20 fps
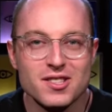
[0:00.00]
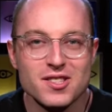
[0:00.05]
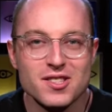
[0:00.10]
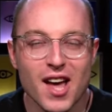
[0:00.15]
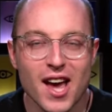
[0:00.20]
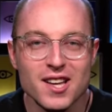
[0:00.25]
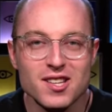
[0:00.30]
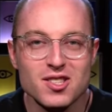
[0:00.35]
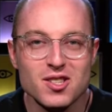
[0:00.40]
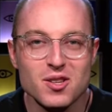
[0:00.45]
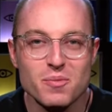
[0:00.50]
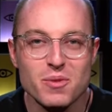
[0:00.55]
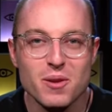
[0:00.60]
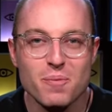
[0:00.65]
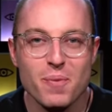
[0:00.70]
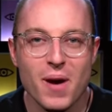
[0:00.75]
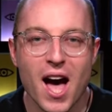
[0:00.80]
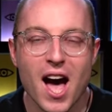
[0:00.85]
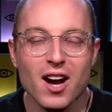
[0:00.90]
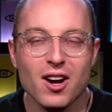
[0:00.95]
It's nice to be
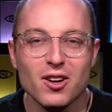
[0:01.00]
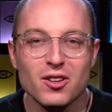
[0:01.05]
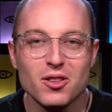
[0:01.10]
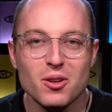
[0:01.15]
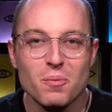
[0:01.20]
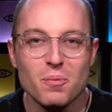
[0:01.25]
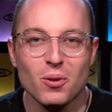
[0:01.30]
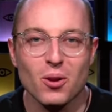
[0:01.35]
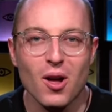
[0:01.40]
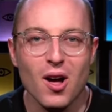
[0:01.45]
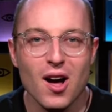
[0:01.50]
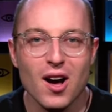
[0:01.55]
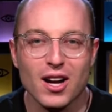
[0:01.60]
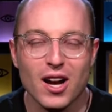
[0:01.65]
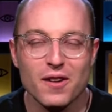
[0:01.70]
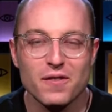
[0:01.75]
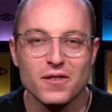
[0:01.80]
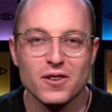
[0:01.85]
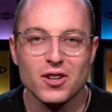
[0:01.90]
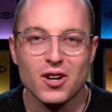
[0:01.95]
back on the block.
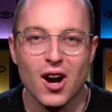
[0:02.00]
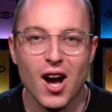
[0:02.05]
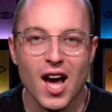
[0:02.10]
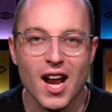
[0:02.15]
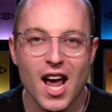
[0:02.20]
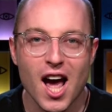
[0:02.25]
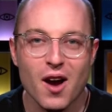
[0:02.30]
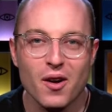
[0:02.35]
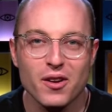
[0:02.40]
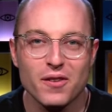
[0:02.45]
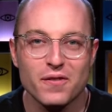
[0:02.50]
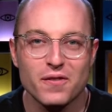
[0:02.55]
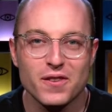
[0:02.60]
I forgot how it